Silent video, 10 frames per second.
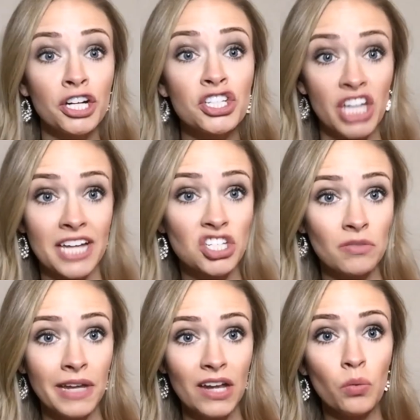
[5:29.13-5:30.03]
You're
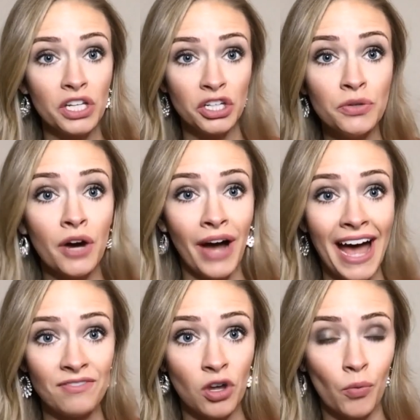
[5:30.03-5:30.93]
judging me when you
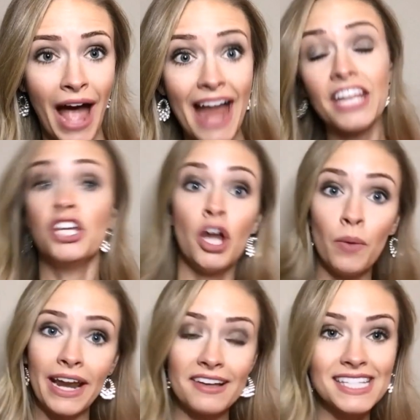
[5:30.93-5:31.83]
don't have the right. You
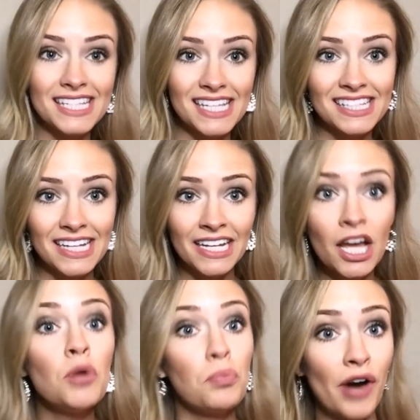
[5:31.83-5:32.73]
know what else is a
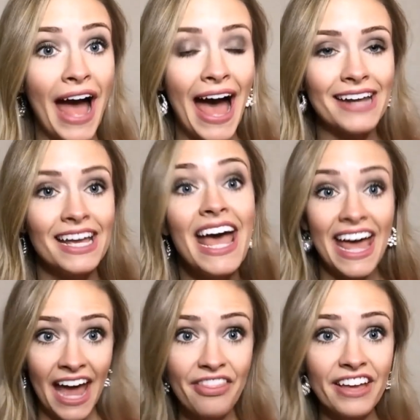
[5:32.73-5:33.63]
sin? Pride.
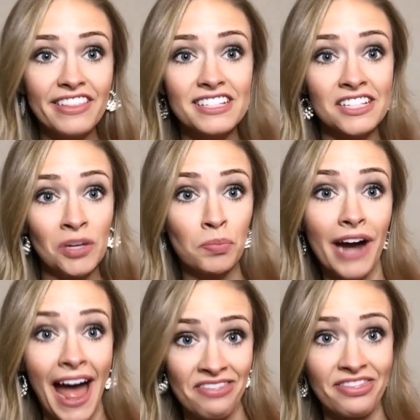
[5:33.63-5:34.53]
And I think this is a
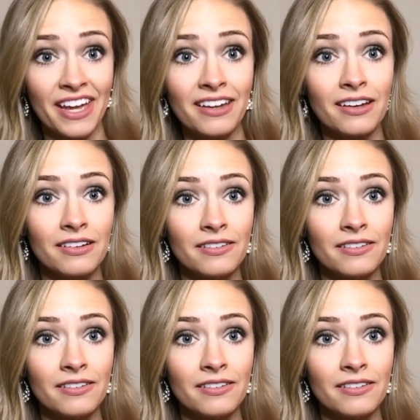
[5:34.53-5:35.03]
pride thing.